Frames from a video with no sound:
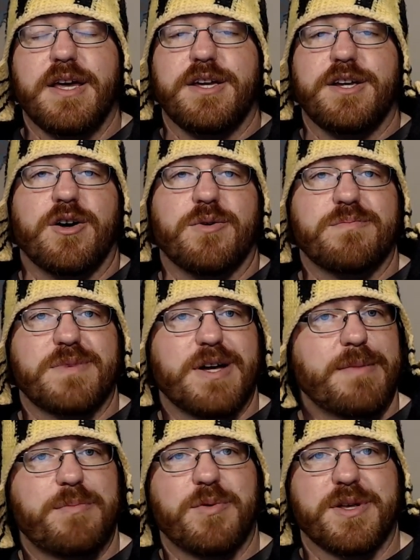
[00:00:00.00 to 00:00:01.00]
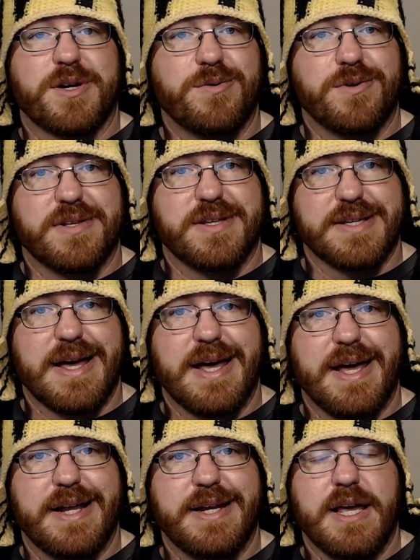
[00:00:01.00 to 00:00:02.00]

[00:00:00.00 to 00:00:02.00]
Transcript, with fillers: you know, come up with a cool design,